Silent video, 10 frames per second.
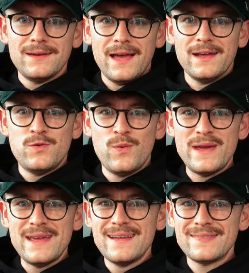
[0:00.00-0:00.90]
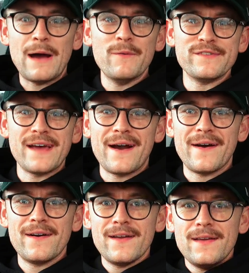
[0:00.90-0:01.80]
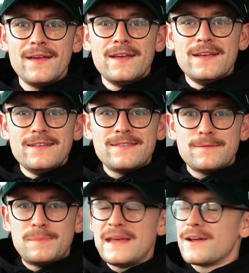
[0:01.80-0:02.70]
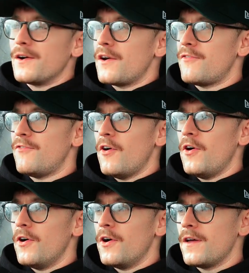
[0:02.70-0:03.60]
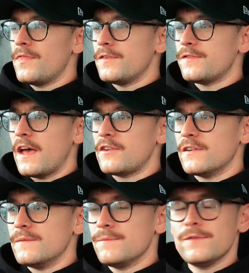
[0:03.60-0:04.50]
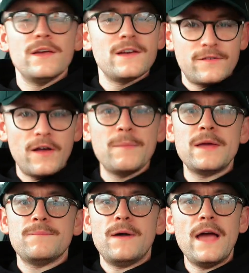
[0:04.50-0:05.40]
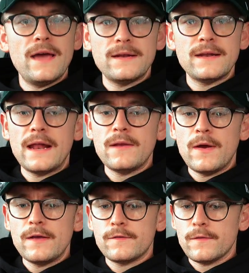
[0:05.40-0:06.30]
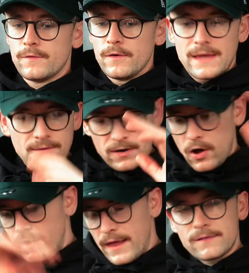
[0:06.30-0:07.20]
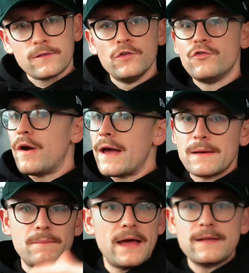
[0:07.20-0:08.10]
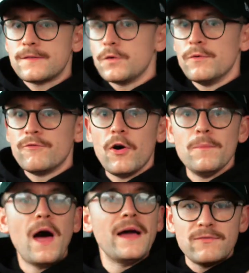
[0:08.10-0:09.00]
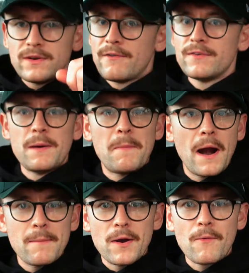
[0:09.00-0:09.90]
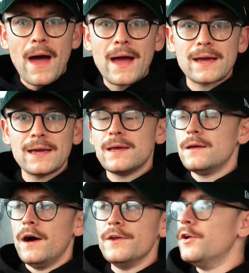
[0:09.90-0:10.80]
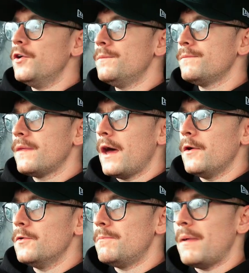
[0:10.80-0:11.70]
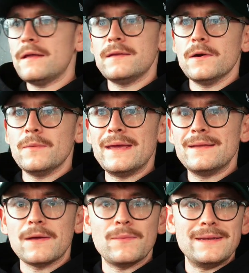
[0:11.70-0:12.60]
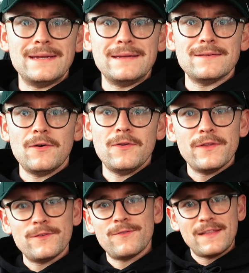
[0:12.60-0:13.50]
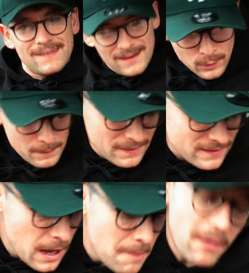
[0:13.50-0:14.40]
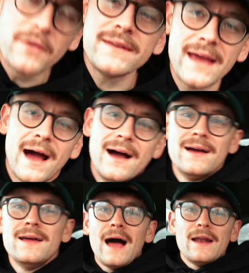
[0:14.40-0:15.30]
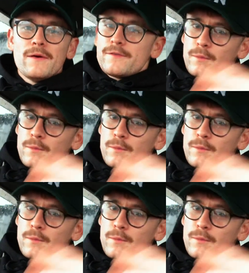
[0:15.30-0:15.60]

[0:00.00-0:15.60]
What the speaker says: and that was our speaker for the session. So you saw me, I hate it anyways. So given all that, so dragging plates to and from, not even having a barbell rack, I know, how petty are we that we need all this fancy equipment, but yeah, anyways,